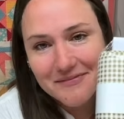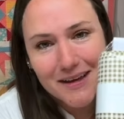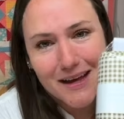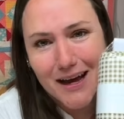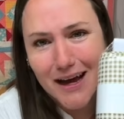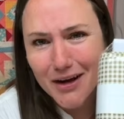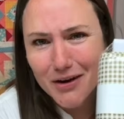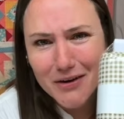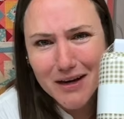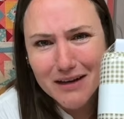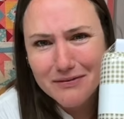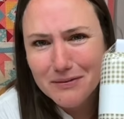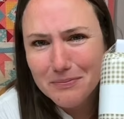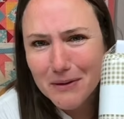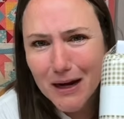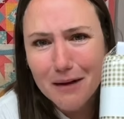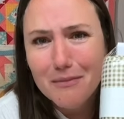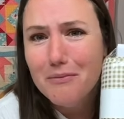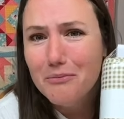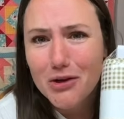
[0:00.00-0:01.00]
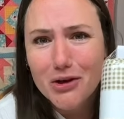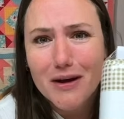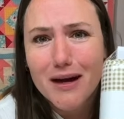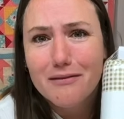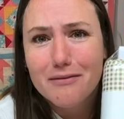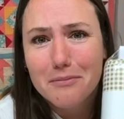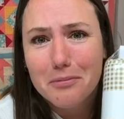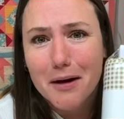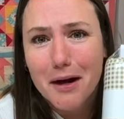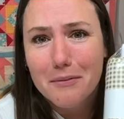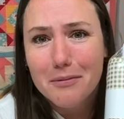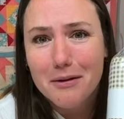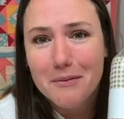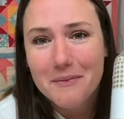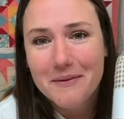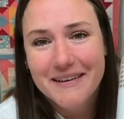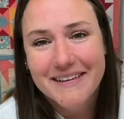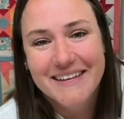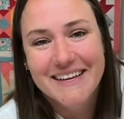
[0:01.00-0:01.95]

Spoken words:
I don't have a problem, you have a problem.